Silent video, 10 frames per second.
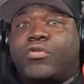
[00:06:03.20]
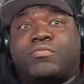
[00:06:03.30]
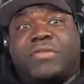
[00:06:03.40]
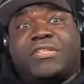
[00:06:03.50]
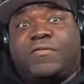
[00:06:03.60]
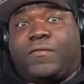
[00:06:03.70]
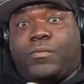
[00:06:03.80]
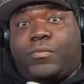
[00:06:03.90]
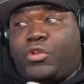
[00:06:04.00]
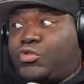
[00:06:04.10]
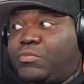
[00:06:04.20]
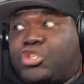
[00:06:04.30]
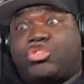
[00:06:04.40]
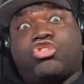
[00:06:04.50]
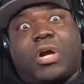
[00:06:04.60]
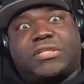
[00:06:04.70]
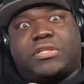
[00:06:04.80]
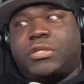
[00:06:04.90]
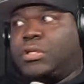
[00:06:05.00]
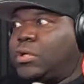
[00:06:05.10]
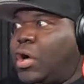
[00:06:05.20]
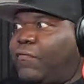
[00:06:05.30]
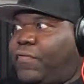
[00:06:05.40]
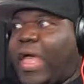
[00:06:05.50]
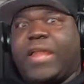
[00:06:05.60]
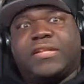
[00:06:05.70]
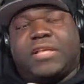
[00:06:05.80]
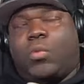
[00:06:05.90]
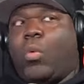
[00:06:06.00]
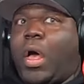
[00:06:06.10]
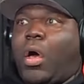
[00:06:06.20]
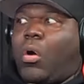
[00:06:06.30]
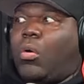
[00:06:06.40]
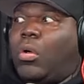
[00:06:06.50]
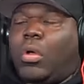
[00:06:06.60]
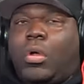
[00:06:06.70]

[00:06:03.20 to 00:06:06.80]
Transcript: there's mistrust of that. It's like, well,